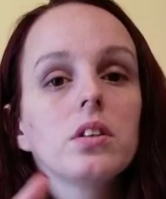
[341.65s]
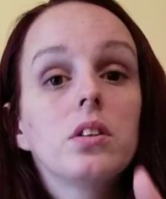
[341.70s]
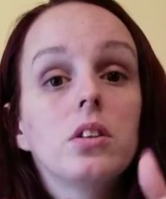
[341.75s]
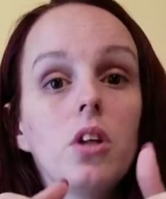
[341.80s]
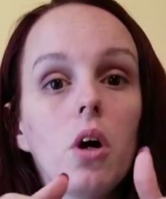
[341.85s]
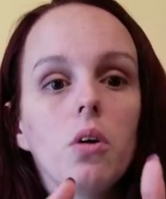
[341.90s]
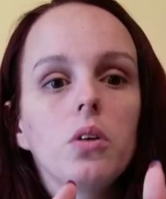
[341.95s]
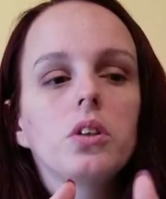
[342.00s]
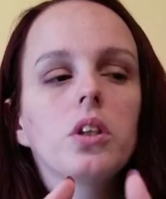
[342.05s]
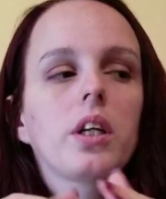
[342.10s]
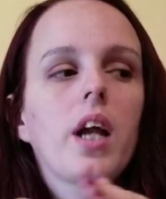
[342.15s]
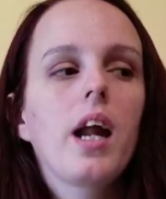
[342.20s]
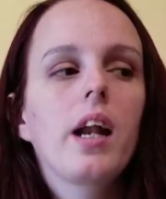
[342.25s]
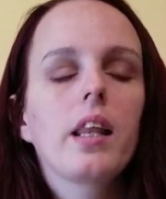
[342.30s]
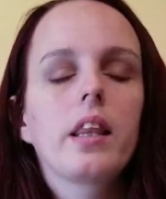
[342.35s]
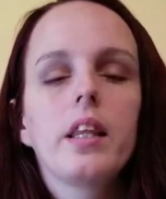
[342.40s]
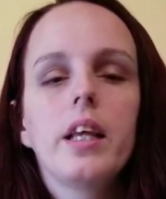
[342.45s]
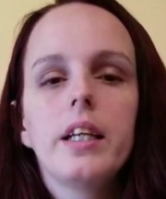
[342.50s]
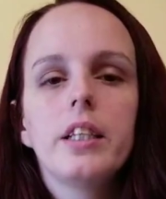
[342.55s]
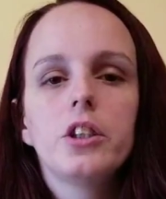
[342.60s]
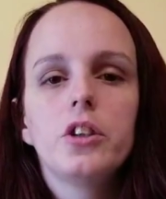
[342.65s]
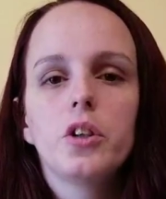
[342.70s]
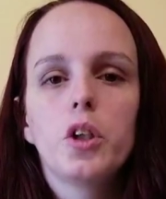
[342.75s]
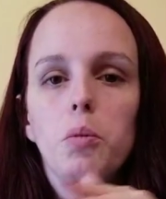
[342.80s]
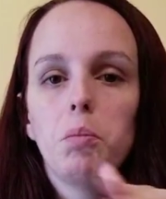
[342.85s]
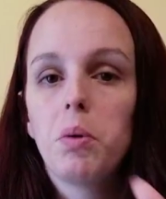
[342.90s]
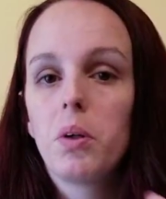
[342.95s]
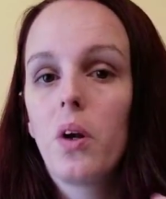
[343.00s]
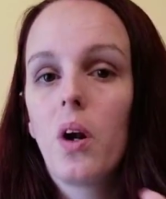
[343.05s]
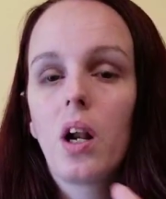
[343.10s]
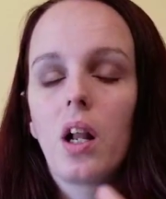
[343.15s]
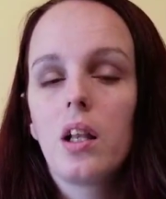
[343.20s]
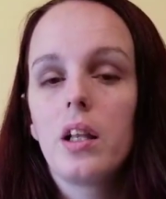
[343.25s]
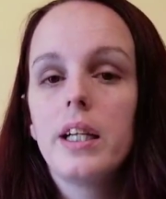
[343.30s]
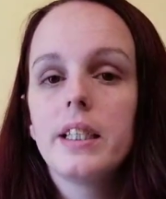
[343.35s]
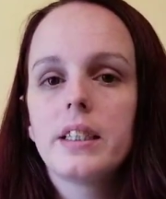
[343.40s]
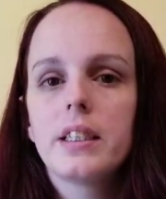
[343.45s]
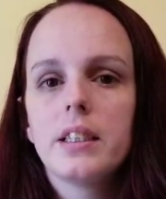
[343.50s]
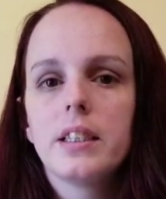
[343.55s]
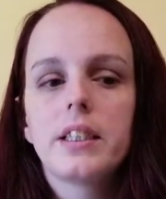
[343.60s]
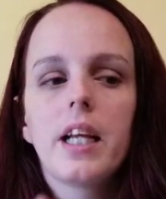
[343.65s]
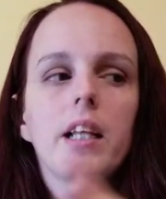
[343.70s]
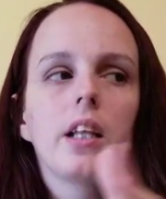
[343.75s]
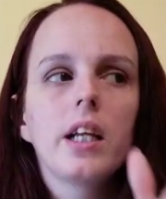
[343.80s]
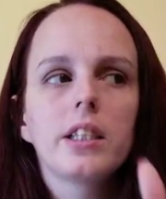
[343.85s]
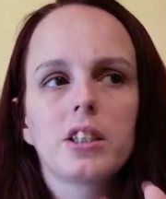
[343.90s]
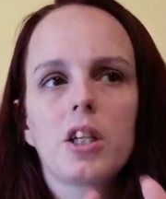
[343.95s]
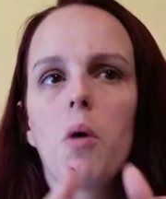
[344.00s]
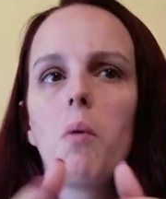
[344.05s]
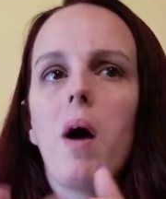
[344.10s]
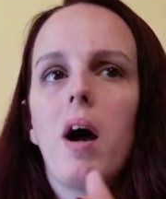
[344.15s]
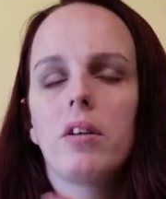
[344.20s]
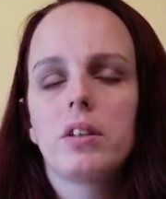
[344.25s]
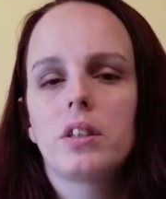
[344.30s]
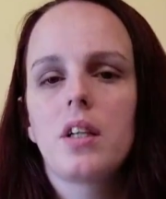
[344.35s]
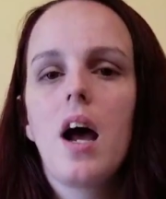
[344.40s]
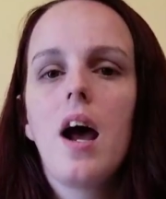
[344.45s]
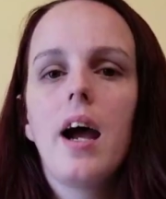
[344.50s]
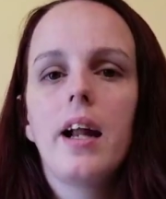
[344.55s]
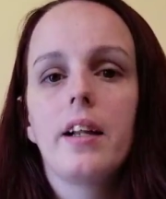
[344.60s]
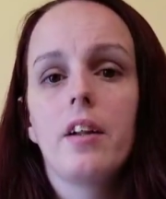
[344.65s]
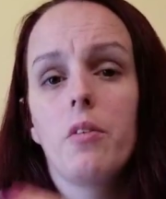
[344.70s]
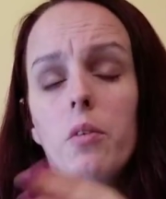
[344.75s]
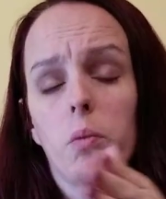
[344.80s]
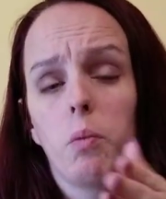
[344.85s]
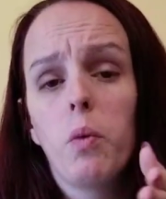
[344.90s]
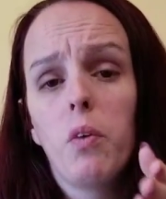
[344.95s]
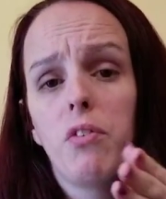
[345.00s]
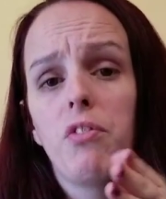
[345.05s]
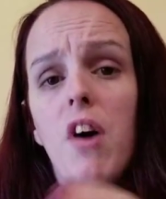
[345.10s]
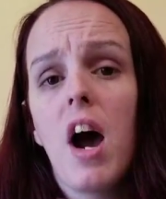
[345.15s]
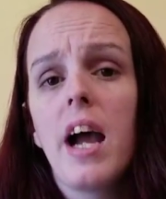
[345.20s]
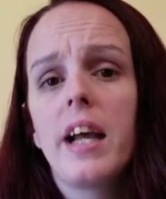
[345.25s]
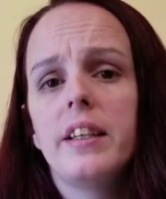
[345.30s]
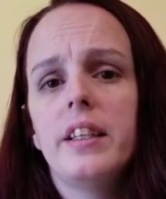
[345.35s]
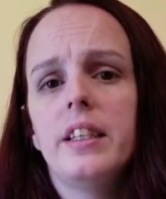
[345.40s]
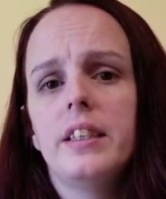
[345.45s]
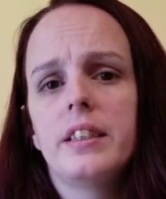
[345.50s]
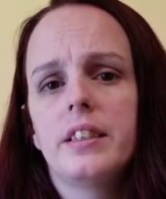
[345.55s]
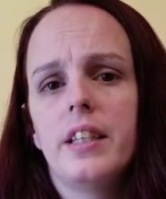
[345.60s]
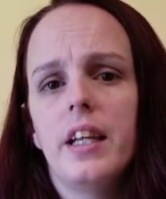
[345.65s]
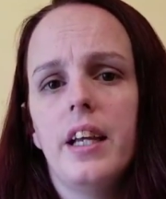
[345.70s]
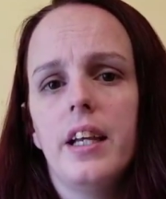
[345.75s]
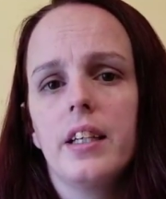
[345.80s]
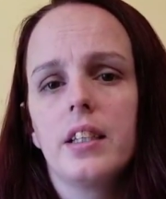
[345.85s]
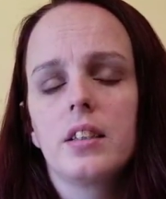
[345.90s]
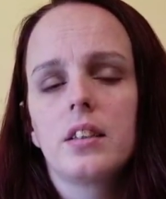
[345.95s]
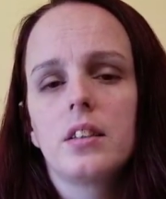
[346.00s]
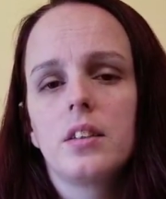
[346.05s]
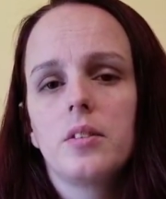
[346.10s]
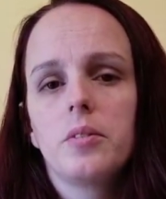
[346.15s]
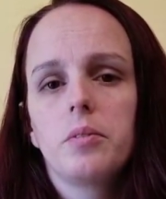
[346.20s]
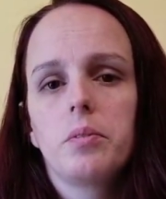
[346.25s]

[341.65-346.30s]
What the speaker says: Those are kind of things you can put on a list and say, let's go outside and we'll find these things.